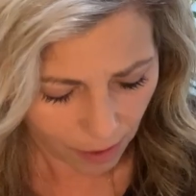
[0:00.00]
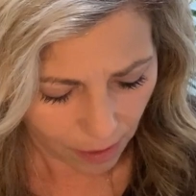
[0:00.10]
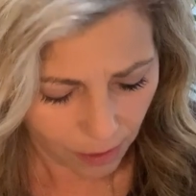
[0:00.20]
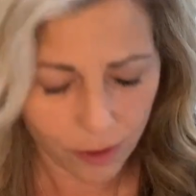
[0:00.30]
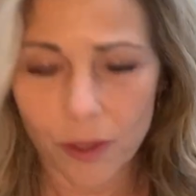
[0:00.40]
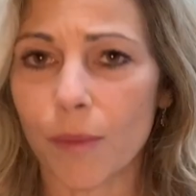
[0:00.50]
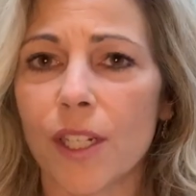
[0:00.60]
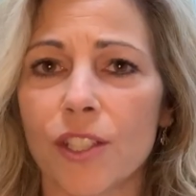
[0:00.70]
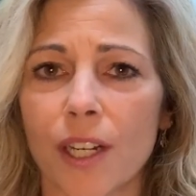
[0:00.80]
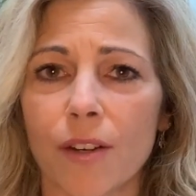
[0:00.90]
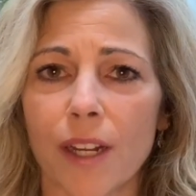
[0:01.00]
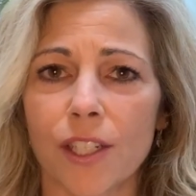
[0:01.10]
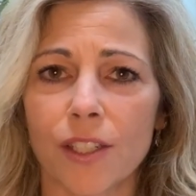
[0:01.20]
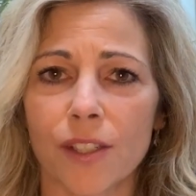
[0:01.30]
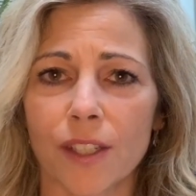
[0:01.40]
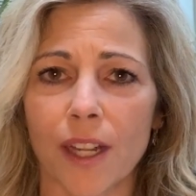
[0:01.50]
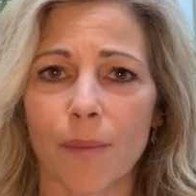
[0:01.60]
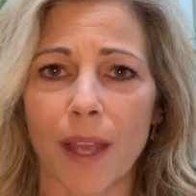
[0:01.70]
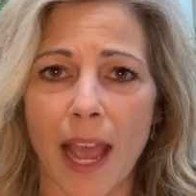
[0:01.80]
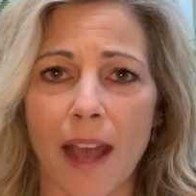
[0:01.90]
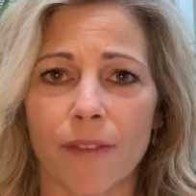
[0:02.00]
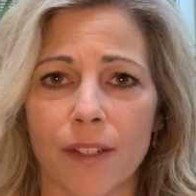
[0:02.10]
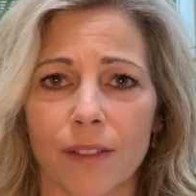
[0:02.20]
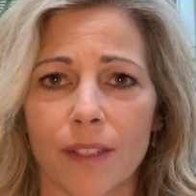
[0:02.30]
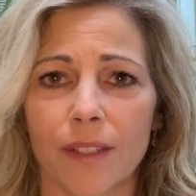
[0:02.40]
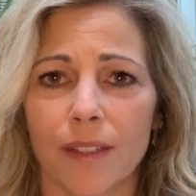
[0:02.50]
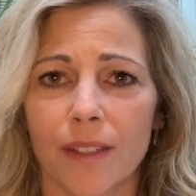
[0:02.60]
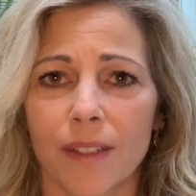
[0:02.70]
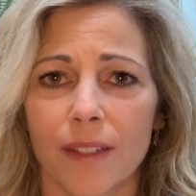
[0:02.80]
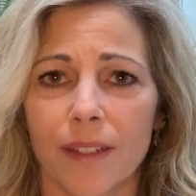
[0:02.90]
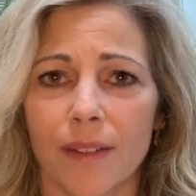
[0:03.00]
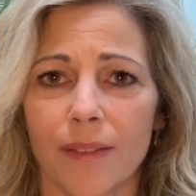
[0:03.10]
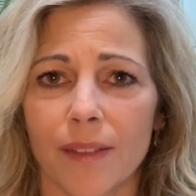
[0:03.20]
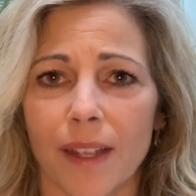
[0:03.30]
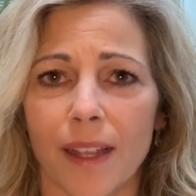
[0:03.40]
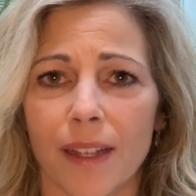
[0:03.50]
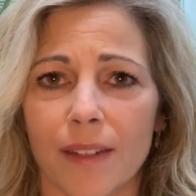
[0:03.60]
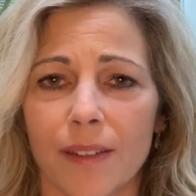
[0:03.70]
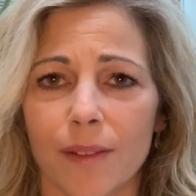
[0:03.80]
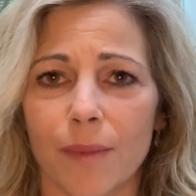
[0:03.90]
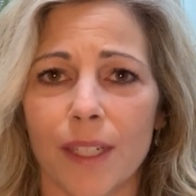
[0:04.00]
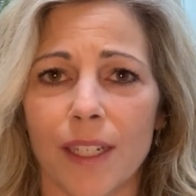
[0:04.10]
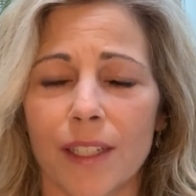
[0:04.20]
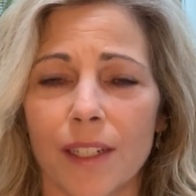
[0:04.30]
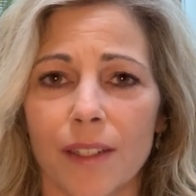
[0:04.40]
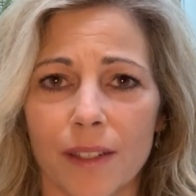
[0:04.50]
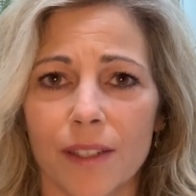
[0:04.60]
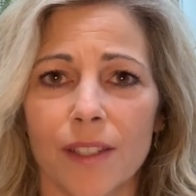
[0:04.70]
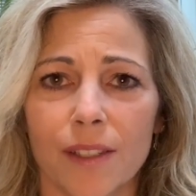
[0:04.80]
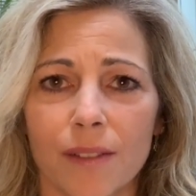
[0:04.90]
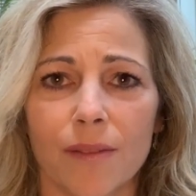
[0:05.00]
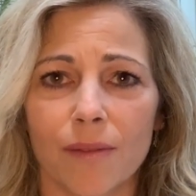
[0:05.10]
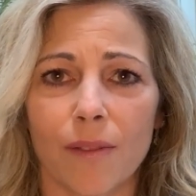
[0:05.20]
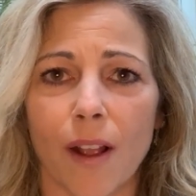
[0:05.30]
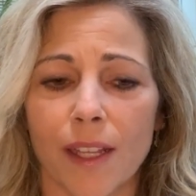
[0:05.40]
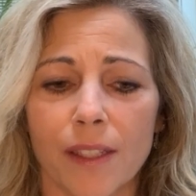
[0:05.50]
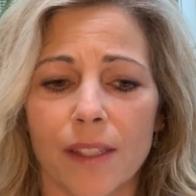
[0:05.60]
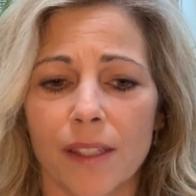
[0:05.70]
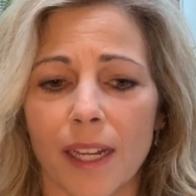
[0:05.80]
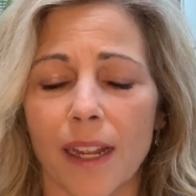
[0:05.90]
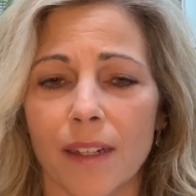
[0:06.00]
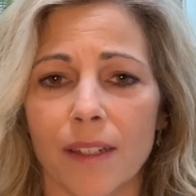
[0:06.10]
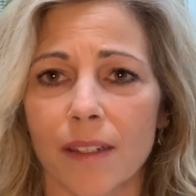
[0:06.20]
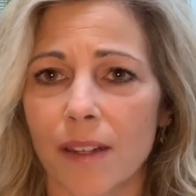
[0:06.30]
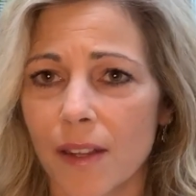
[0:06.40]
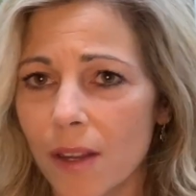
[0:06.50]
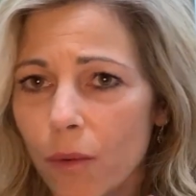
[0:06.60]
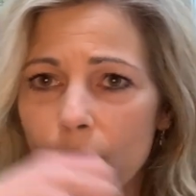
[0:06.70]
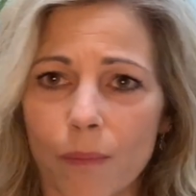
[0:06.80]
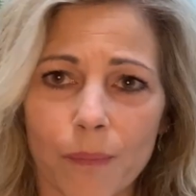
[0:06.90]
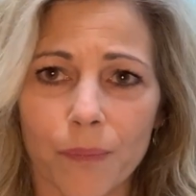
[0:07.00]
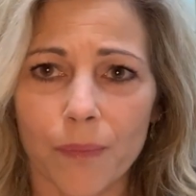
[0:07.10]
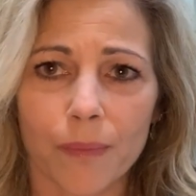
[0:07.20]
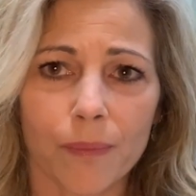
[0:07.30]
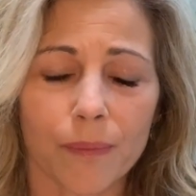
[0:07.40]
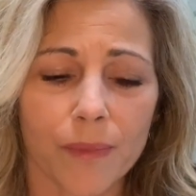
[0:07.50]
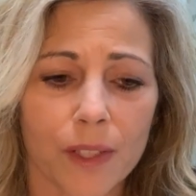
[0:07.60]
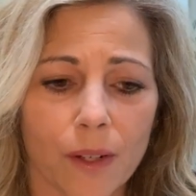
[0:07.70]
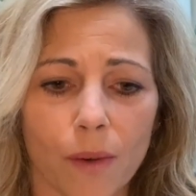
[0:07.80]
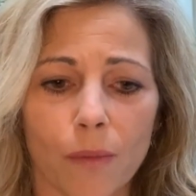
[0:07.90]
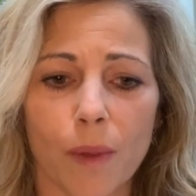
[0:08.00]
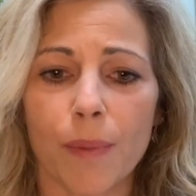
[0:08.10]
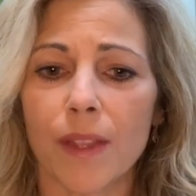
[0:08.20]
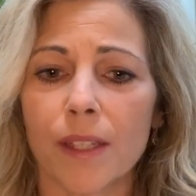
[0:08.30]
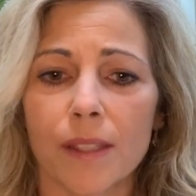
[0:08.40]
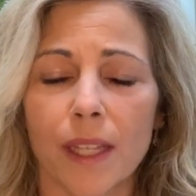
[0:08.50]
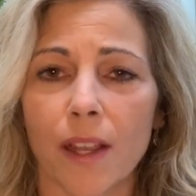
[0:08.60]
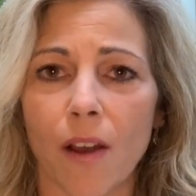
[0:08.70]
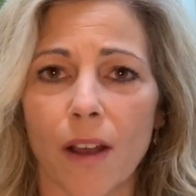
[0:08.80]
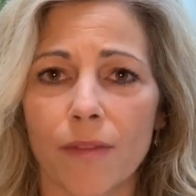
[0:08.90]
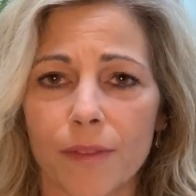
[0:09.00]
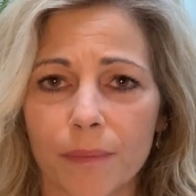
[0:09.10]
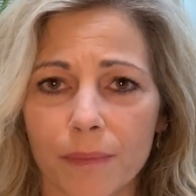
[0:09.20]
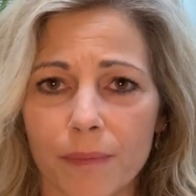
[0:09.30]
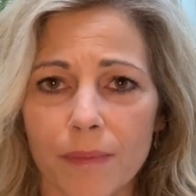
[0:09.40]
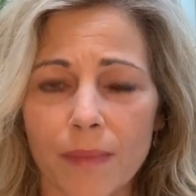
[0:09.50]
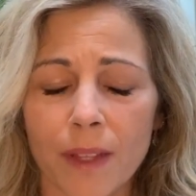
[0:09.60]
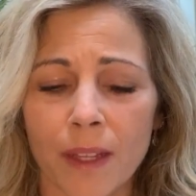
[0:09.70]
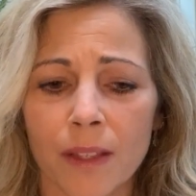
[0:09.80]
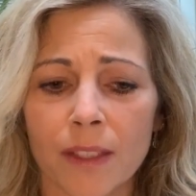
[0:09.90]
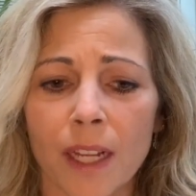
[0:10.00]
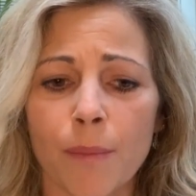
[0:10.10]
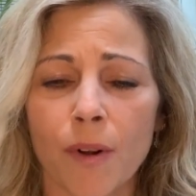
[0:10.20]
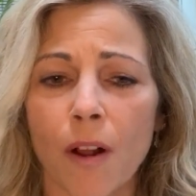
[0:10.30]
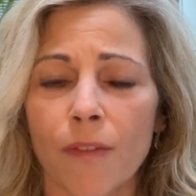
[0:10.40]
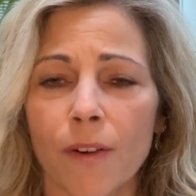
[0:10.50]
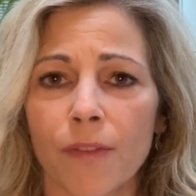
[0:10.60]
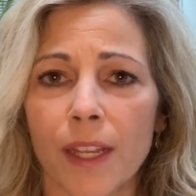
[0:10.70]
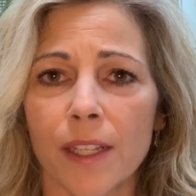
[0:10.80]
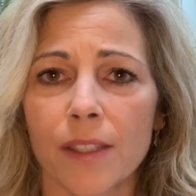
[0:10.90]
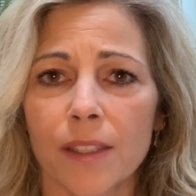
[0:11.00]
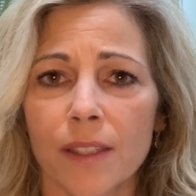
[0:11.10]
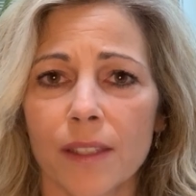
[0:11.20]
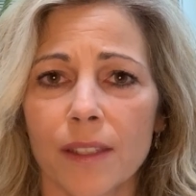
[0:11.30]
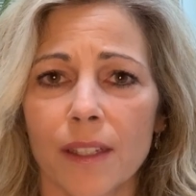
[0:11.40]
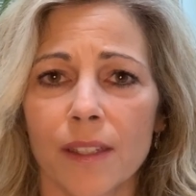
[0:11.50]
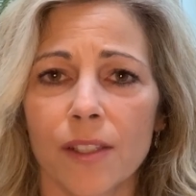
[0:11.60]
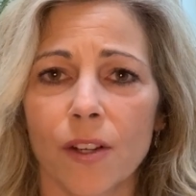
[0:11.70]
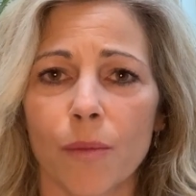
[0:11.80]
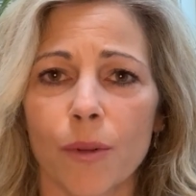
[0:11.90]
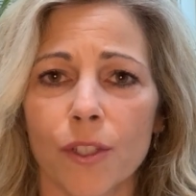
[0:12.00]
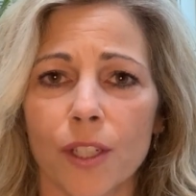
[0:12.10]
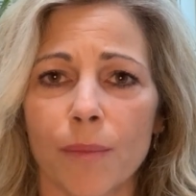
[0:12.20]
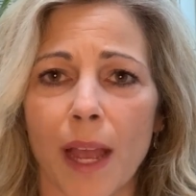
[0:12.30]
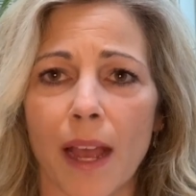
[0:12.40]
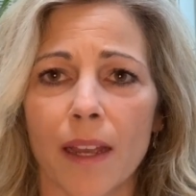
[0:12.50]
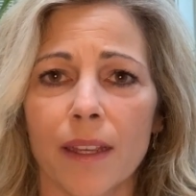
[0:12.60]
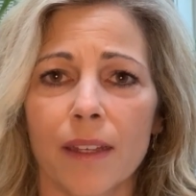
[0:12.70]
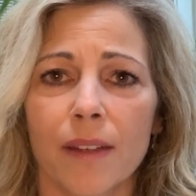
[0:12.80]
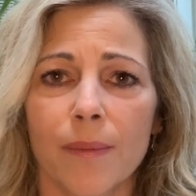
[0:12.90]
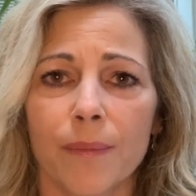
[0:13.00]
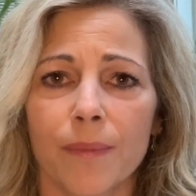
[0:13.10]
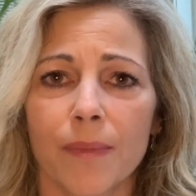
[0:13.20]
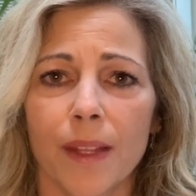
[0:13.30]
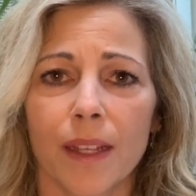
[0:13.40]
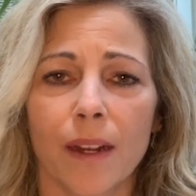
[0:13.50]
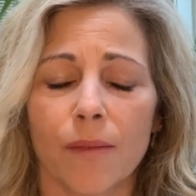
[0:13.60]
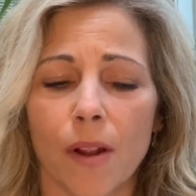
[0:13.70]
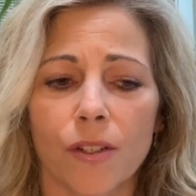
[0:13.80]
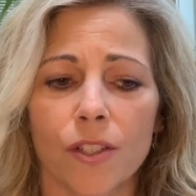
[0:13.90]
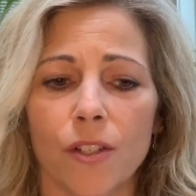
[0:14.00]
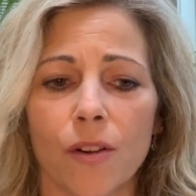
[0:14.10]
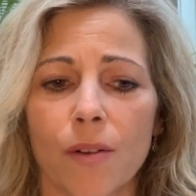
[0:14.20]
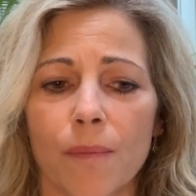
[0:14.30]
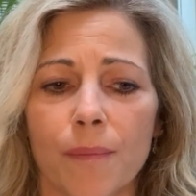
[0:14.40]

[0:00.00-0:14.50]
there's so many generations to come that haven't. And we need to just rise and stand and start whipping this thing off, get the diaper off our face, and start pushing back. And I'm not sure.